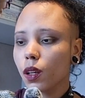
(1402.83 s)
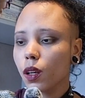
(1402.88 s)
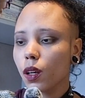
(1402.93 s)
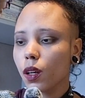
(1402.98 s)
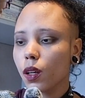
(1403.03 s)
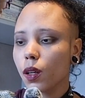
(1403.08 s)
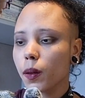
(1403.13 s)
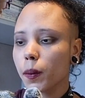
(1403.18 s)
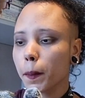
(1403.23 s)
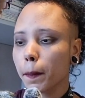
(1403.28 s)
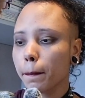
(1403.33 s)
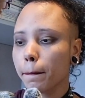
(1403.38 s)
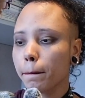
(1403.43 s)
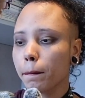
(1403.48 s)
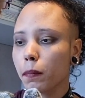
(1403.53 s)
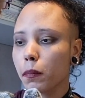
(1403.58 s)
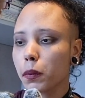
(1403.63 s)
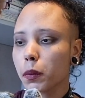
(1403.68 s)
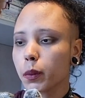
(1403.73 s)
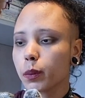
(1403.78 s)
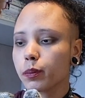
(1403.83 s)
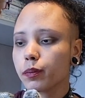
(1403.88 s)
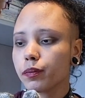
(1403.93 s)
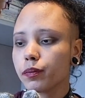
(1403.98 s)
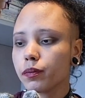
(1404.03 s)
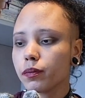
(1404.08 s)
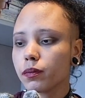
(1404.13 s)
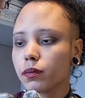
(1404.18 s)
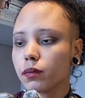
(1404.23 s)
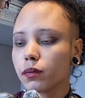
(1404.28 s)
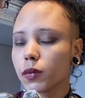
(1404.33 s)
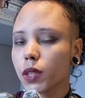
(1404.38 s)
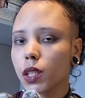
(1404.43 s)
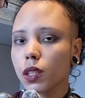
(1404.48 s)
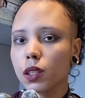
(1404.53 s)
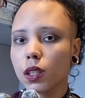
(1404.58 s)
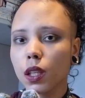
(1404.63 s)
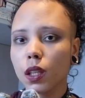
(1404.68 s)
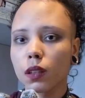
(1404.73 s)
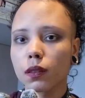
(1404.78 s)
Um,
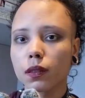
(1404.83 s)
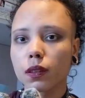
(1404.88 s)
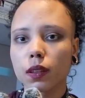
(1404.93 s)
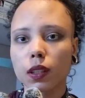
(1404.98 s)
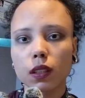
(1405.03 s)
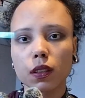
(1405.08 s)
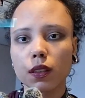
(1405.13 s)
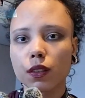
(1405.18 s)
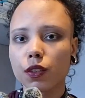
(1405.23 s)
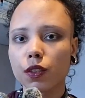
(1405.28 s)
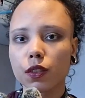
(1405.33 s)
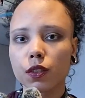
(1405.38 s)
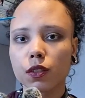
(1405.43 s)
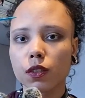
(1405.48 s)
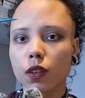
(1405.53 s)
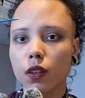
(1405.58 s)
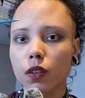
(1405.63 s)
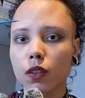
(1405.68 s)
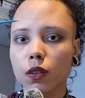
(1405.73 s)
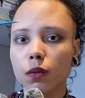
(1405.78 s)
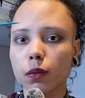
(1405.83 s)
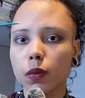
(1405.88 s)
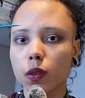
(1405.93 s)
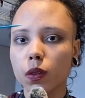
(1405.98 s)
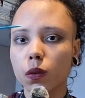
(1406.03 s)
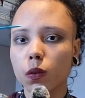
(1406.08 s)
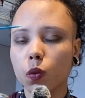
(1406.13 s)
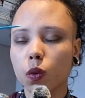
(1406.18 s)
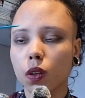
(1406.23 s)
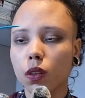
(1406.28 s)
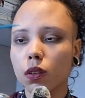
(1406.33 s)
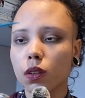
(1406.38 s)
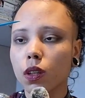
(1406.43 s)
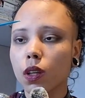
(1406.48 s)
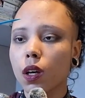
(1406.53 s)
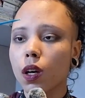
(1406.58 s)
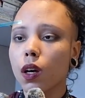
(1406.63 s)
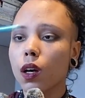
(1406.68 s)
and yeah, this is just sock number 1.